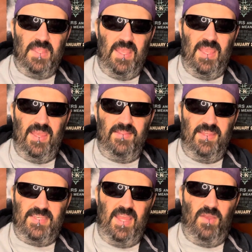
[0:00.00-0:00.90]
And they
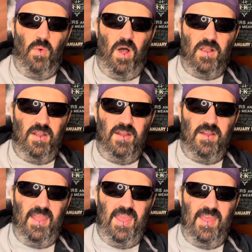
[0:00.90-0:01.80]
take
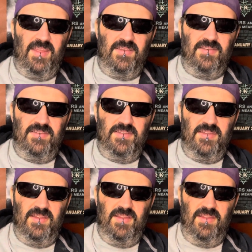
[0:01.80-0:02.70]
Walker and
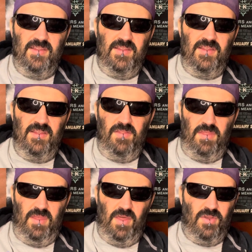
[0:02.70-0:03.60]

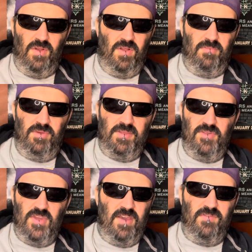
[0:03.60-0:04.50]
the other girl and put them in
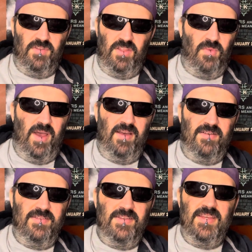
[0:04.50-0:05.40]
jail for a little
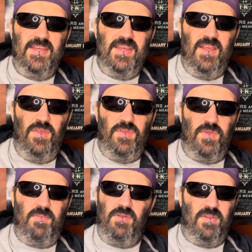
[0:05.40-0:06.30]
while. So
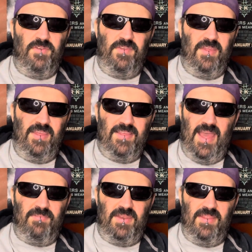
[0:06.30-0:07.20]
some other interesting things
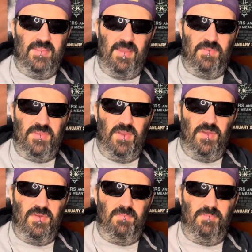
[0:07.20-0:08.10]
happen in this
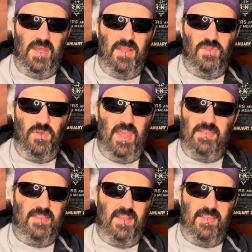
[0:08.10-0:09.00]
episode, but
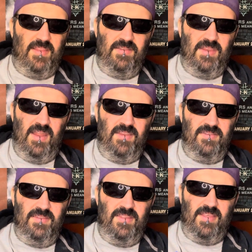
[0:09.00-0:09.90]
Juliette's not
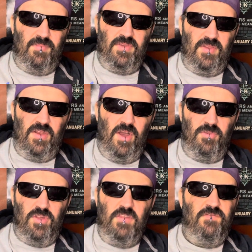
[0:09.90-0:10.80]
in this episode at all,
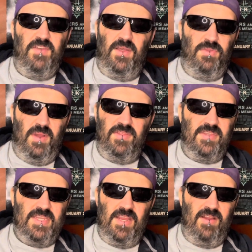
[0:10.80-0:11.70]
but she's felt throughout the
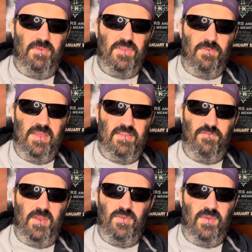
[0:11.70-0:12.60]
entire episode because
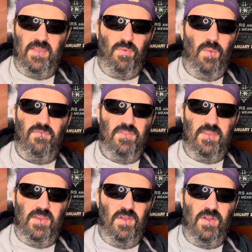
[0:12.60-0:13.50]
everybody's always like
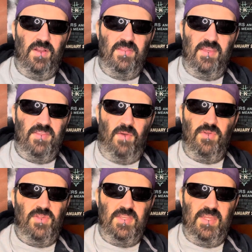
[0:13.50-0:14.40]
referencing her and they saw what
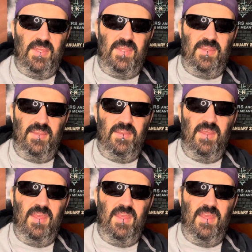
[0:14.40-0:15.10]
she did. And